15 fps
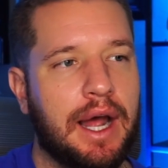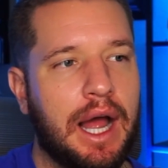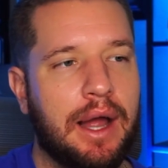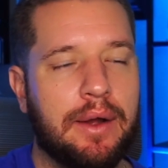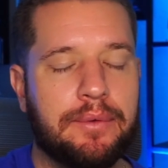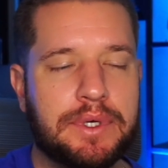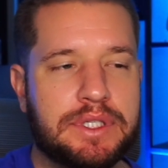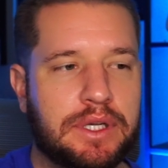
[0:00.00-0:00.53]

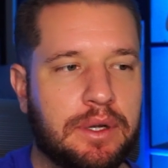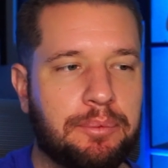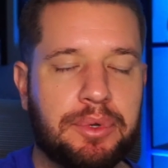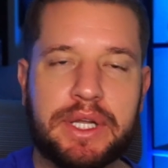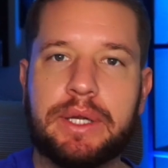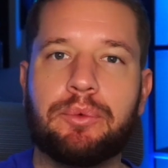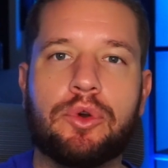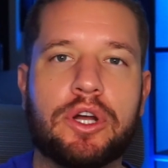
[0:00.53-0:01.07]
I was a
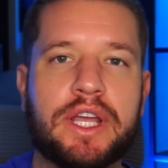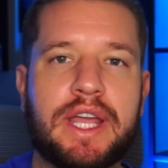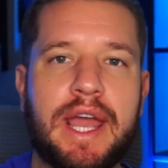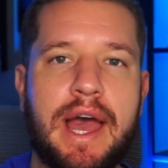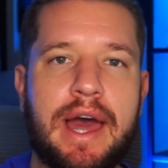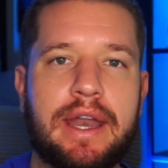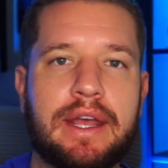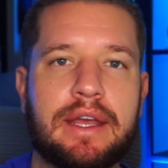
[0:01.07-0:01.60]
complete rookie
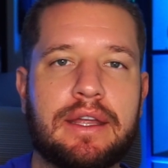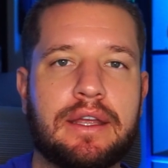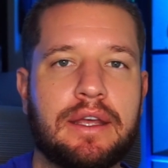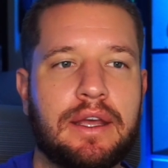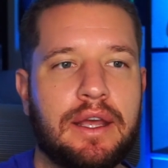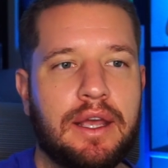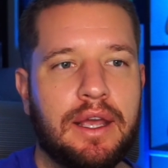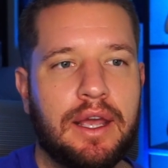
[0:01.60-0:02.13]
at it.
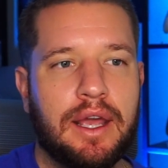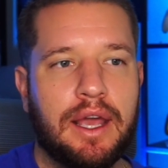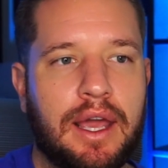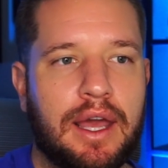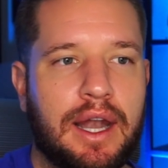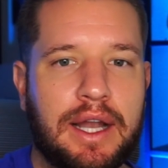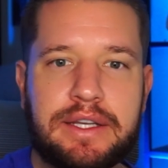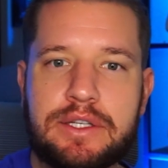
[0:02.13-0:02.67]

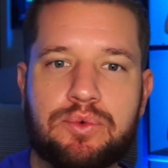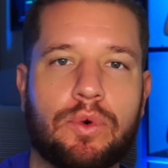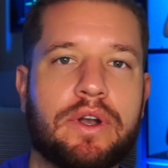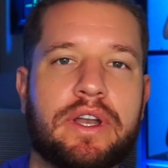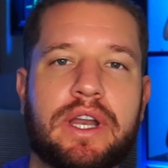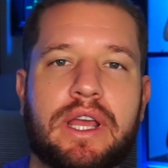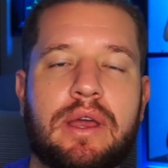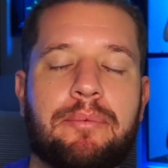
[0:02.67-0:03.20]
And I just
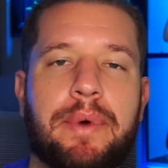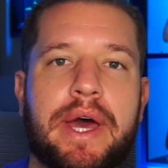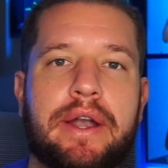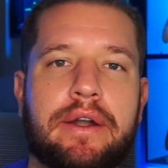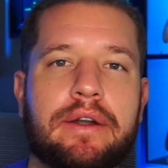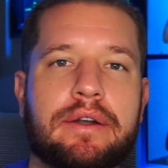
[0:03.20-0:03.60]
wanted to get better.